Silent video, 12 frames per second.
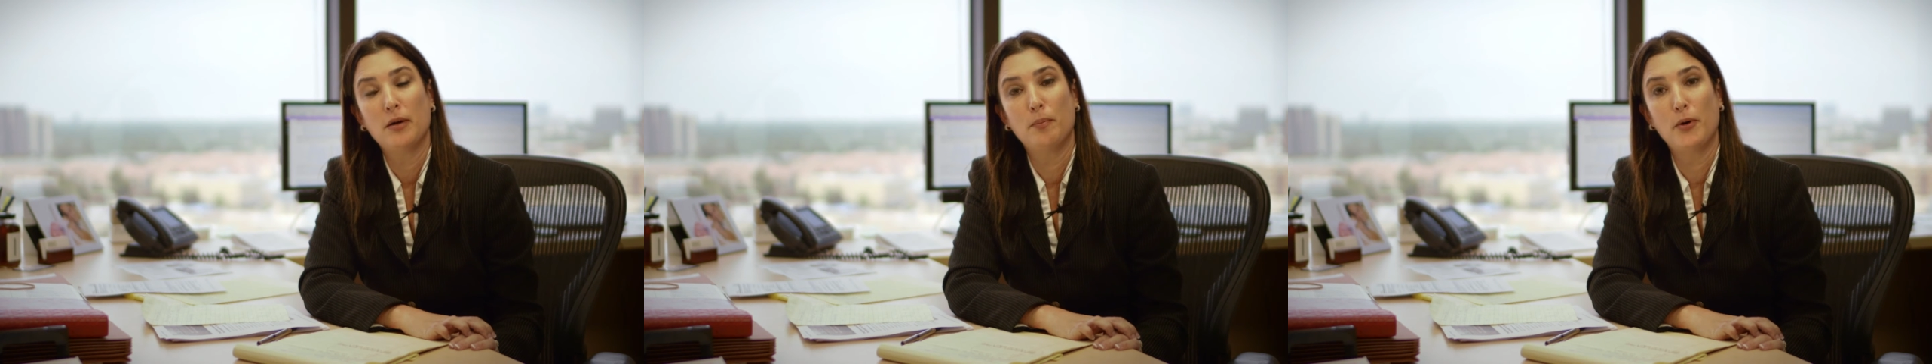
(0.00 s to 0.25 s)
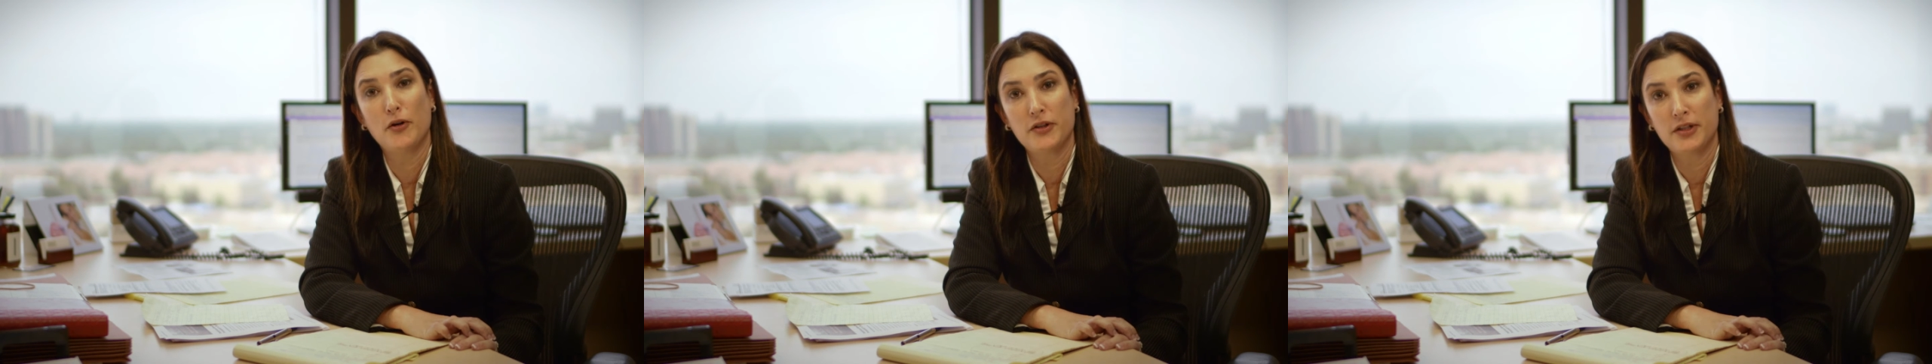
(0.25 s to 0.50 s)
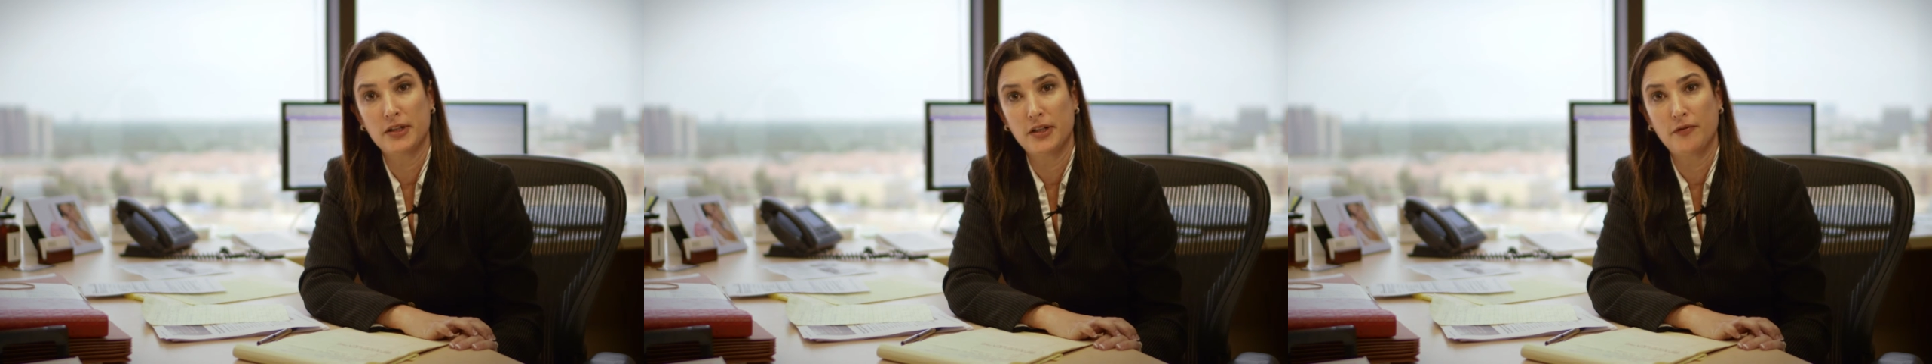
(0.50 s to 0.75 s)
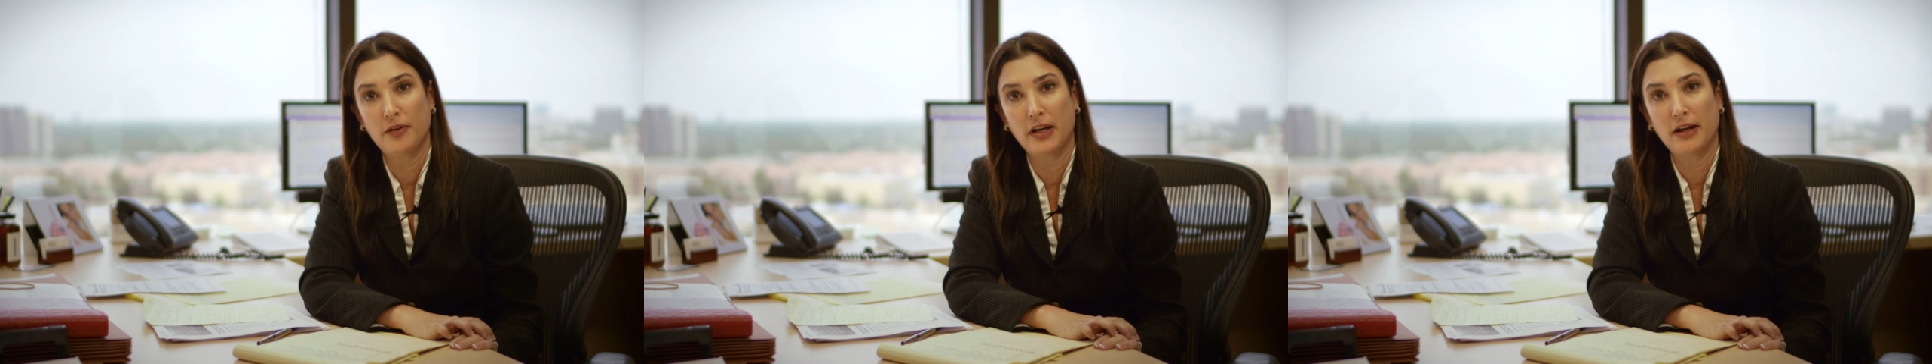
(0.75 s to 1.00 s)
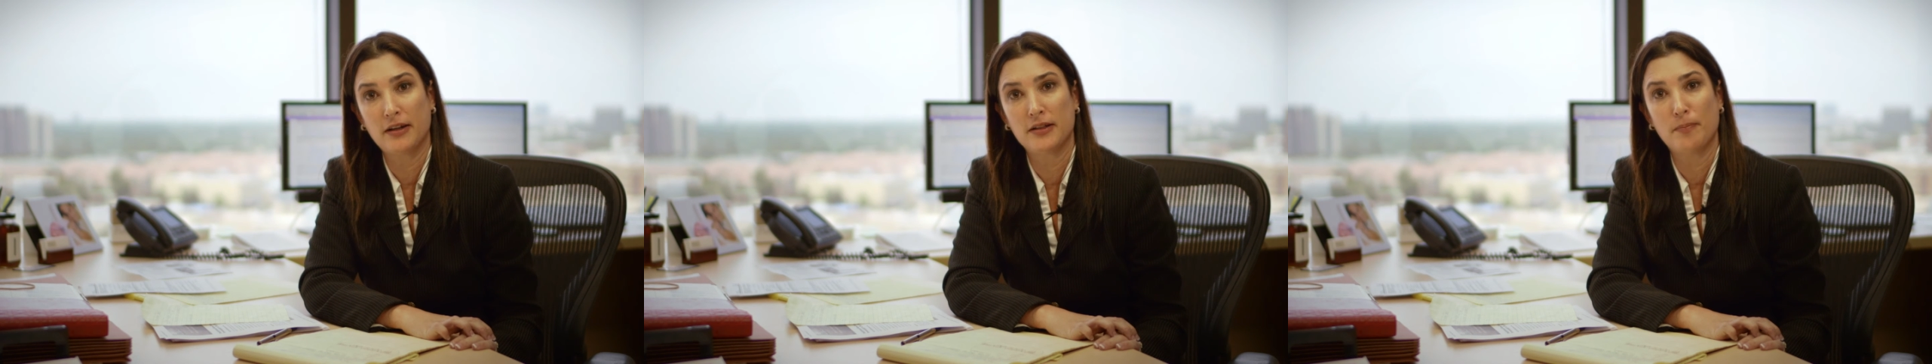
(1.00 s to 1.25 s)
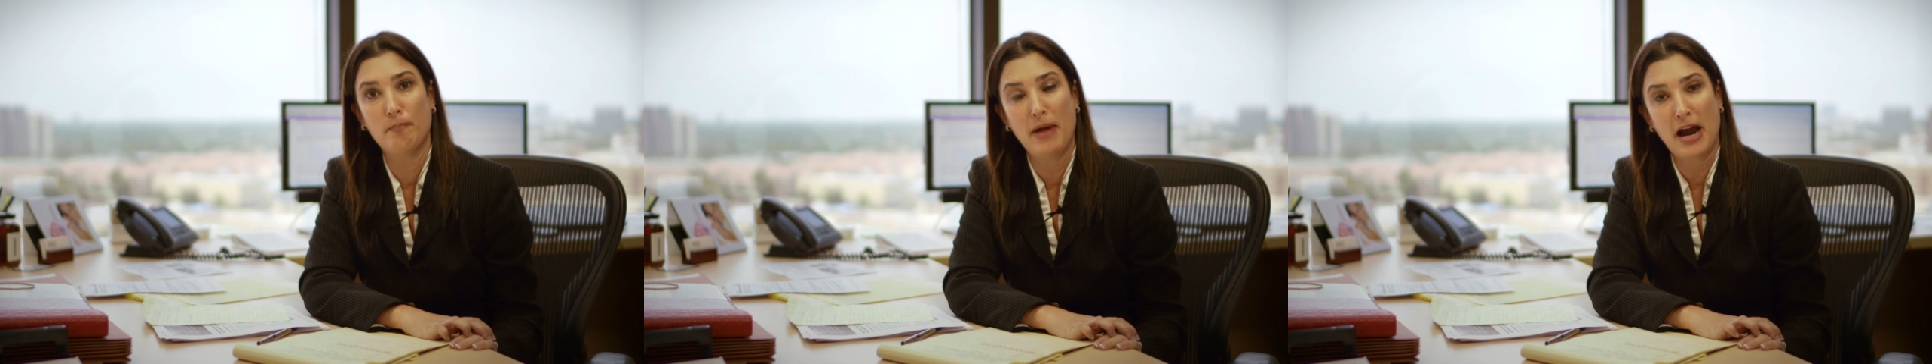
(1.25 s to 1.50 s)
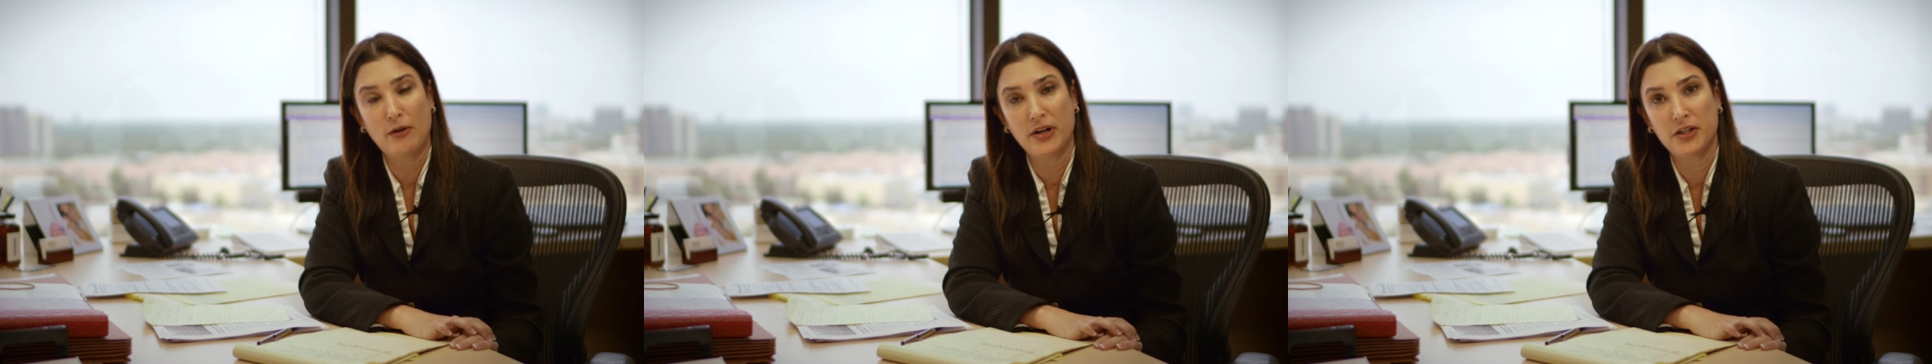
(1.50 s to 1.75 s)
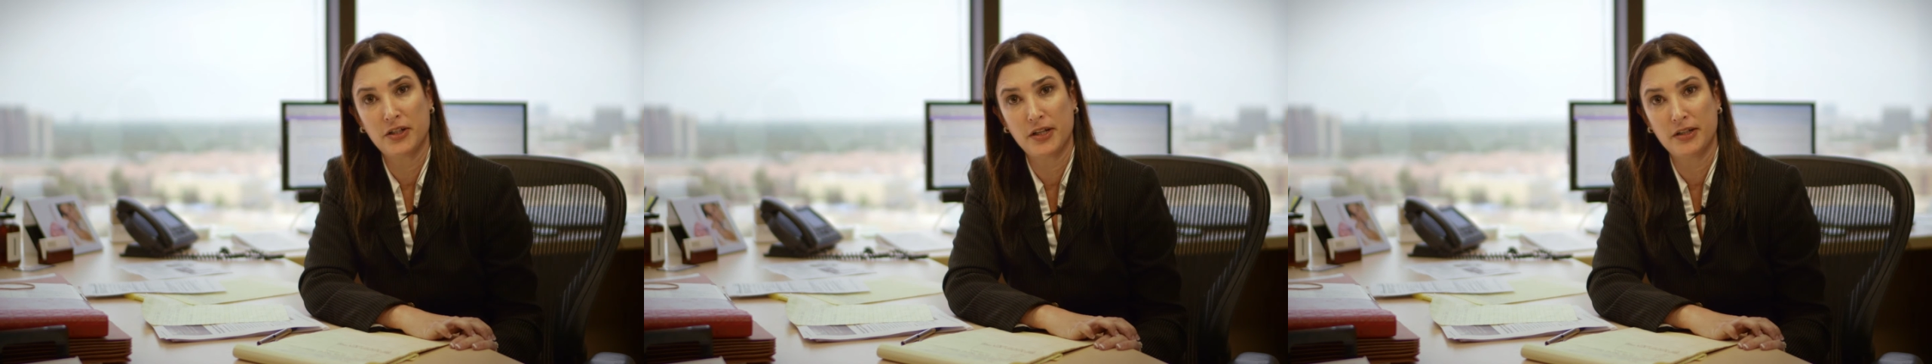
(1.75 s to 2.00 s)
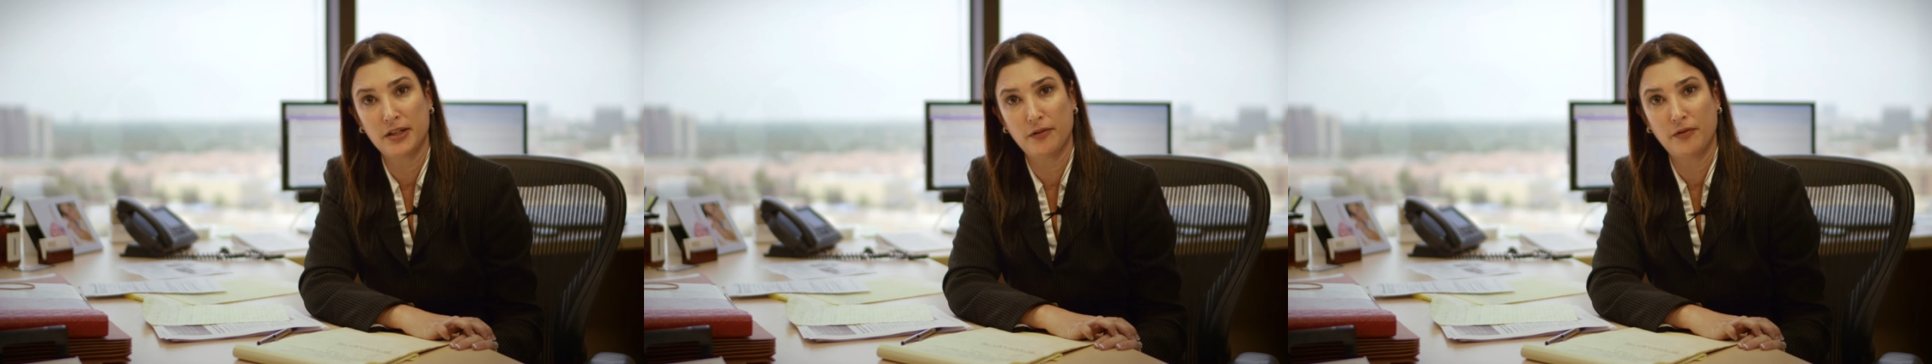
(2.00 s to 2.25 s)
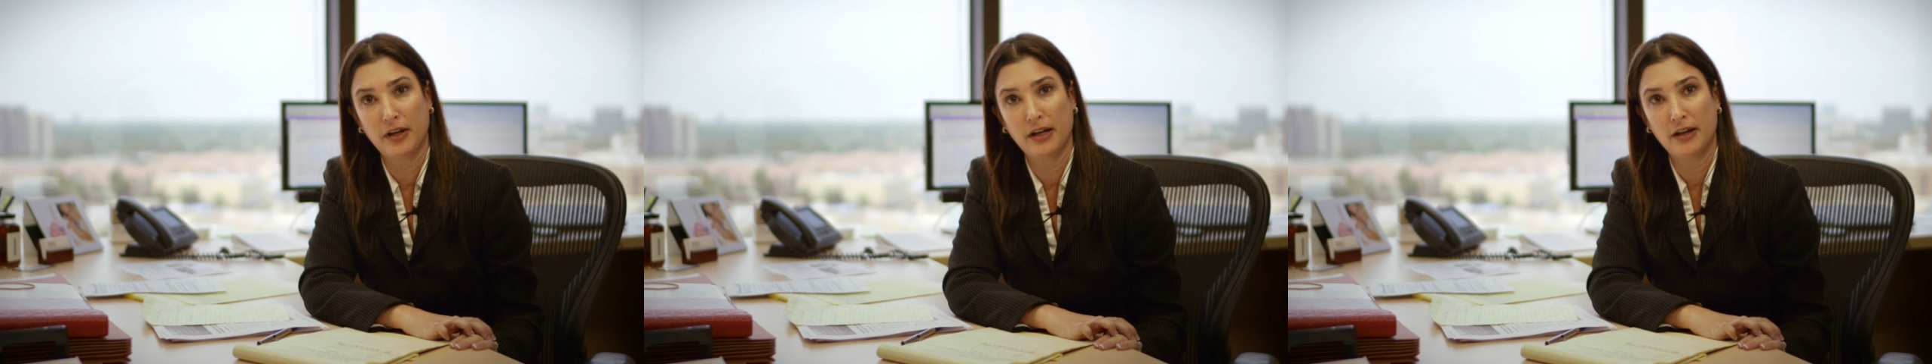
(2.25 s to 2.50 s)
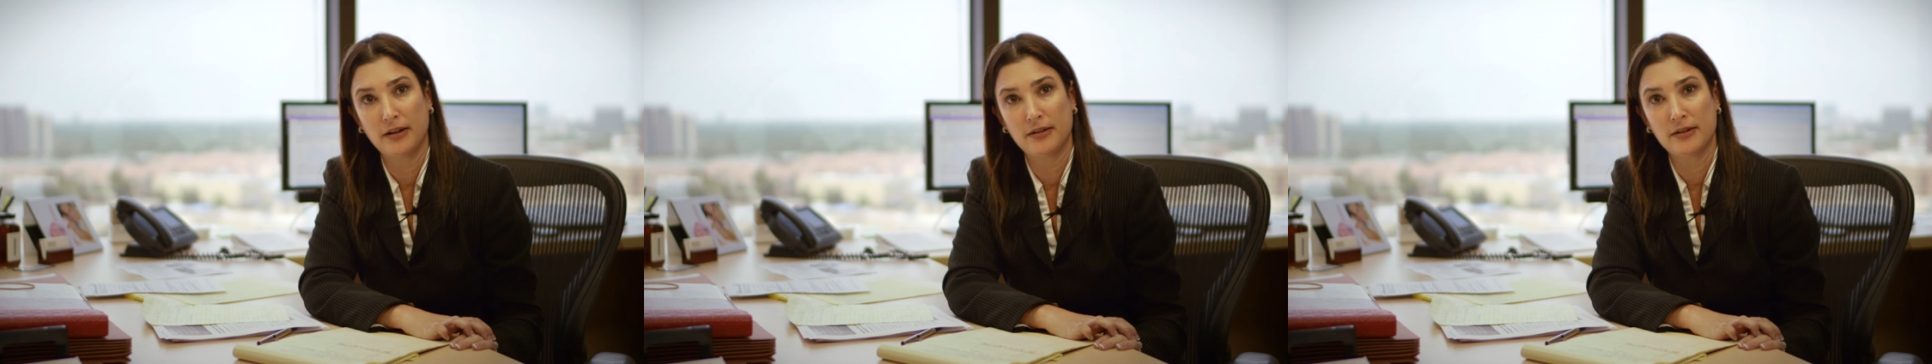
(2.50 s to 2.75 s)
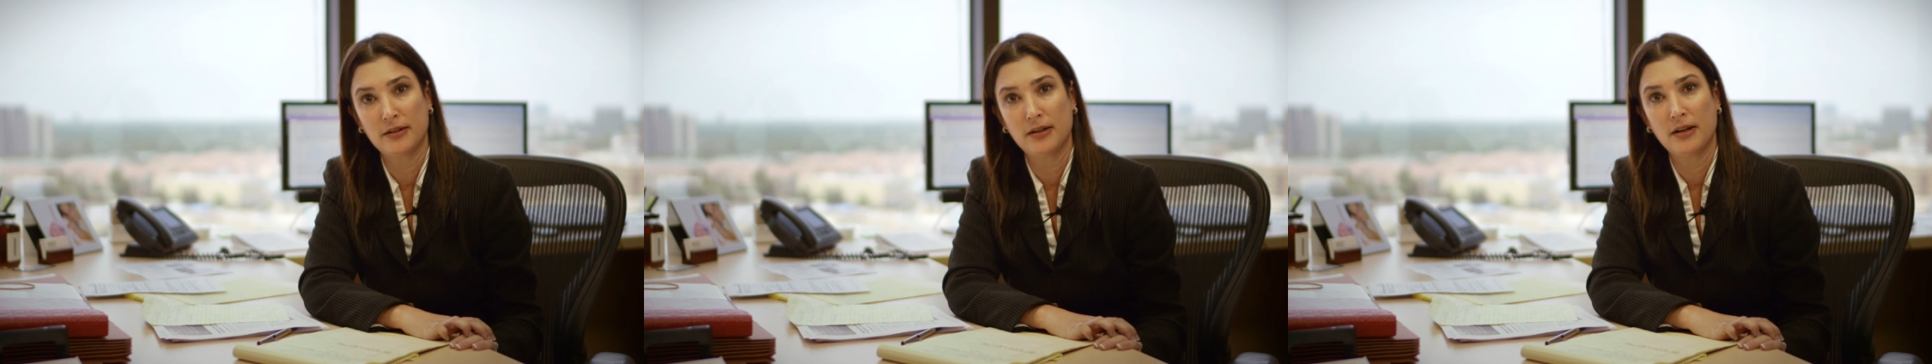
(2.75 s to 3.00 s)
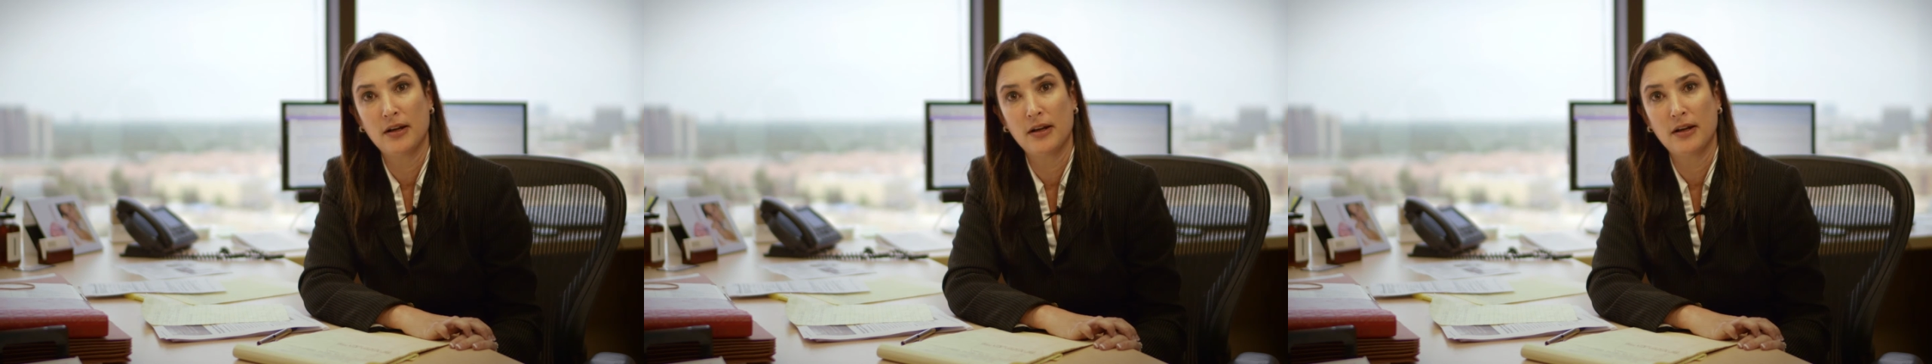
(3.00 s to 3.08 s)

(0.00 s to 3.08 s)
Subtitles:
birth certificates, marriage certificates,